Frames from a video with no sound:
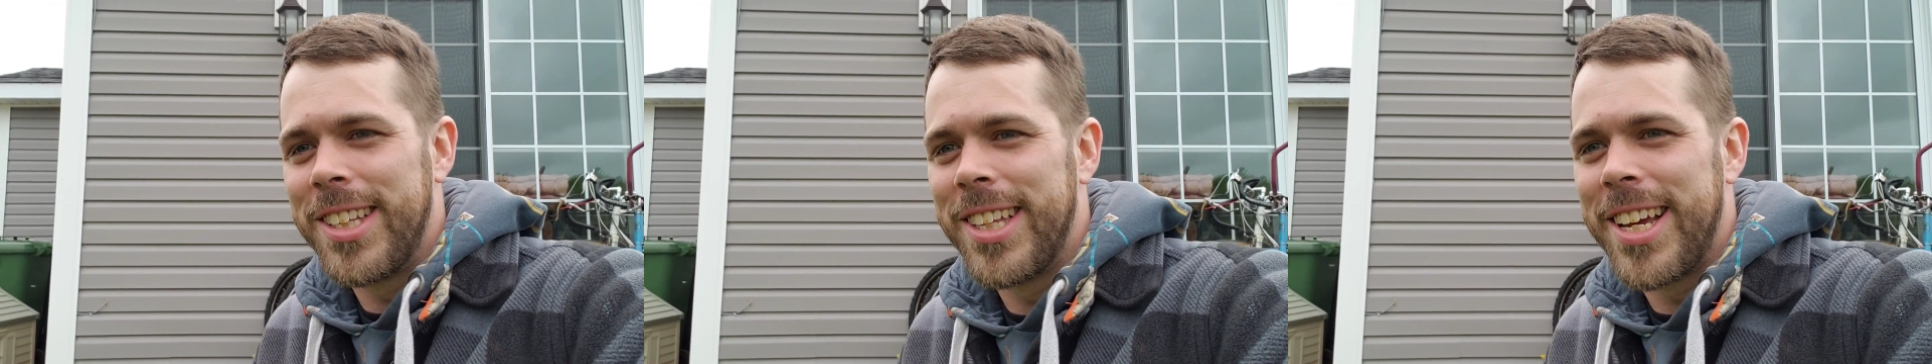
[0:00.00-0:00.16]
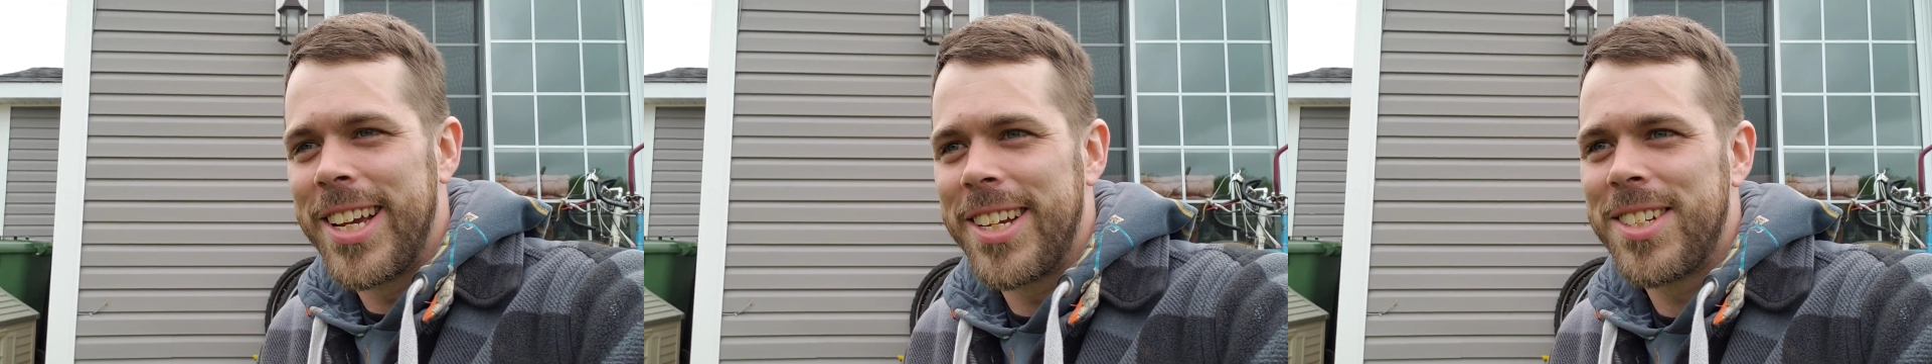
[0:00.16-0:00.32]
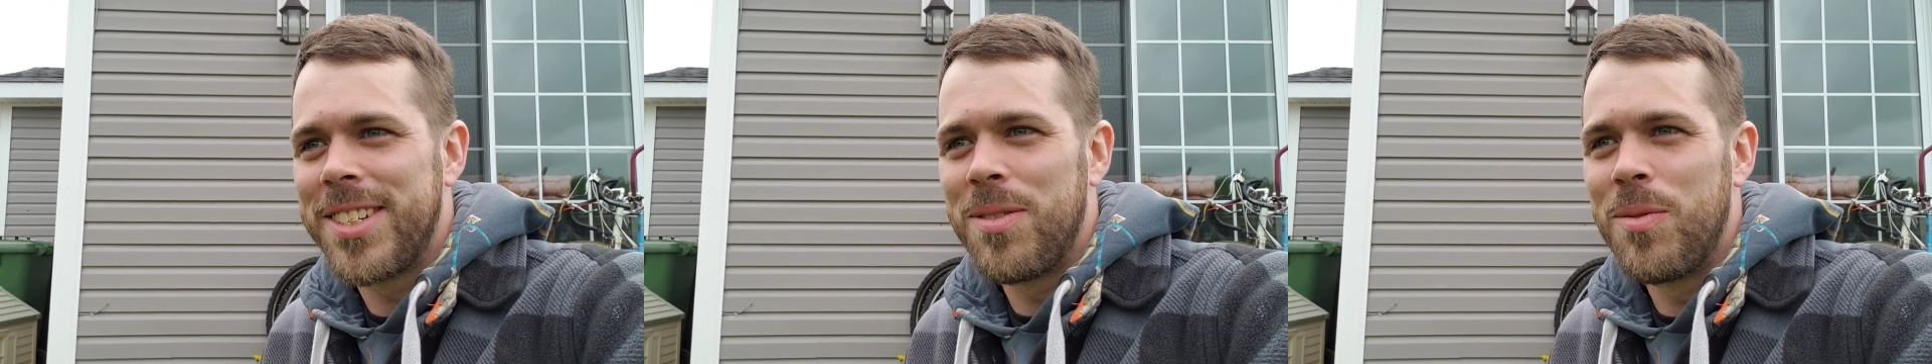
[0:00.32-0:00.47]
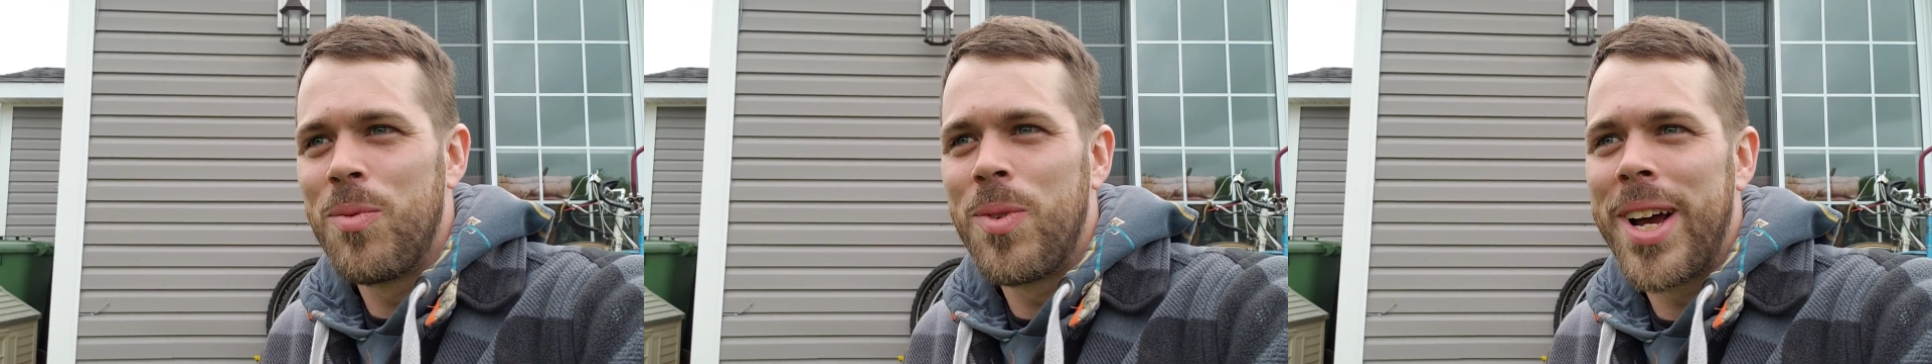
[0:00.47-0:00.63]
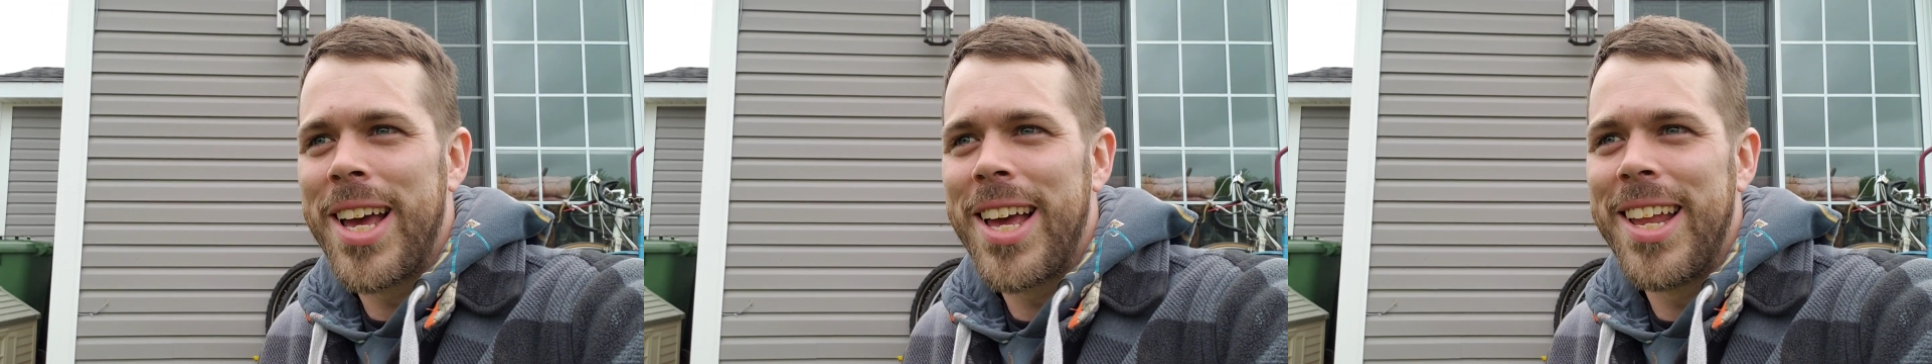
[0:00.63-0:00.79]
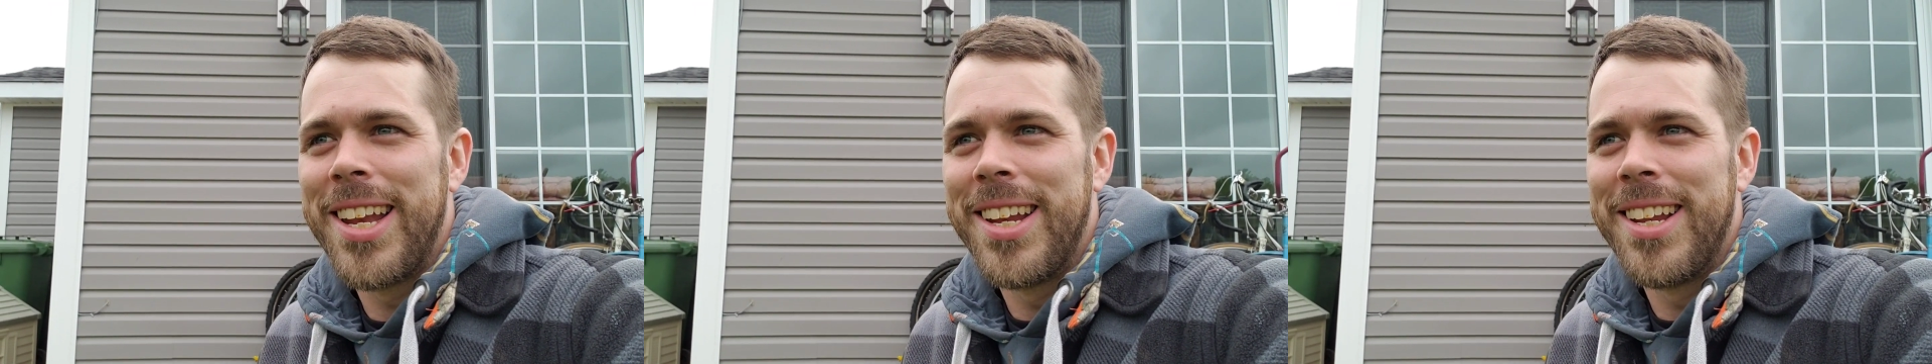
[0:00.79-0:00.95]
liked
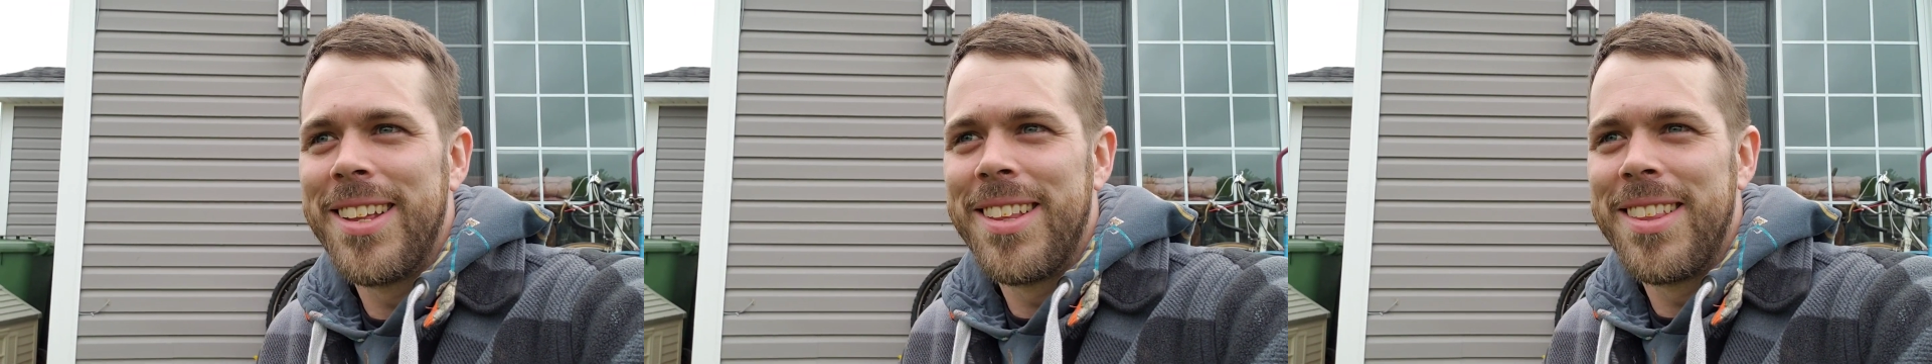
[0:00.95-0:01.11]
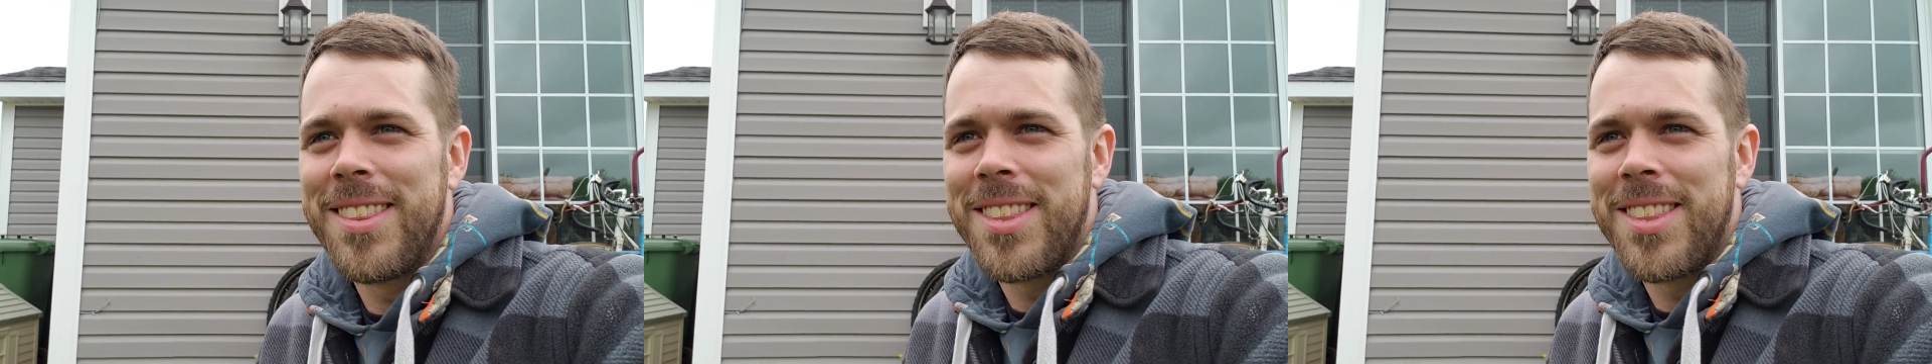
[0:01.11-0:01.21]
when